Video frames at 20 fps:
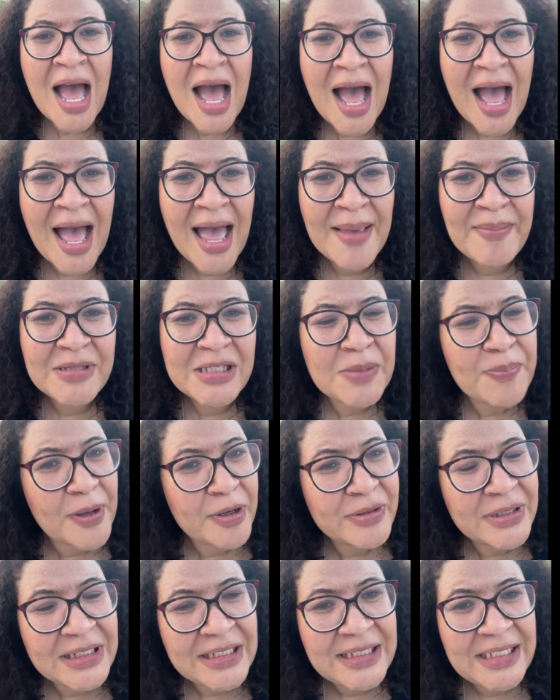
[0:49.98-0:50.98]
I'm
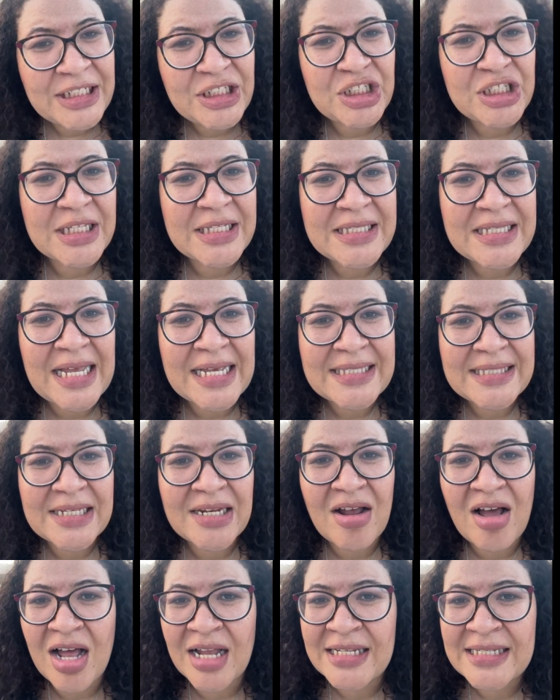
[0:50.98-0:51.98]
supposed to teach this
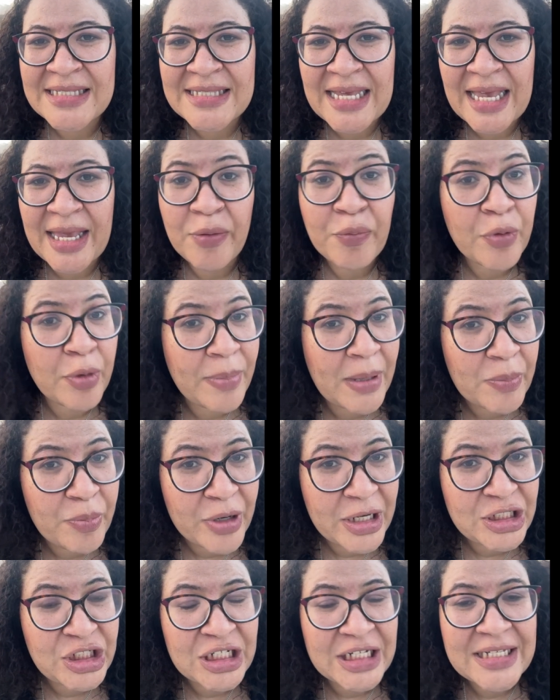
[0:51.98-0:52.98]
lesson on, say, Ruby
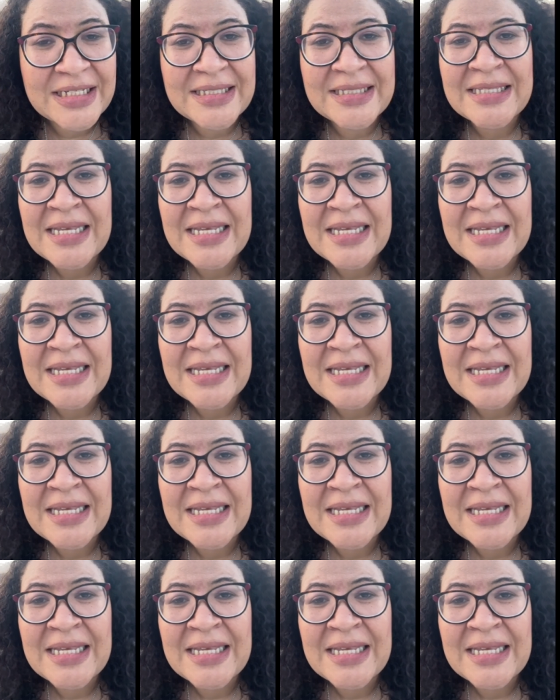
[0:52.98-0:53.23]
Bridges.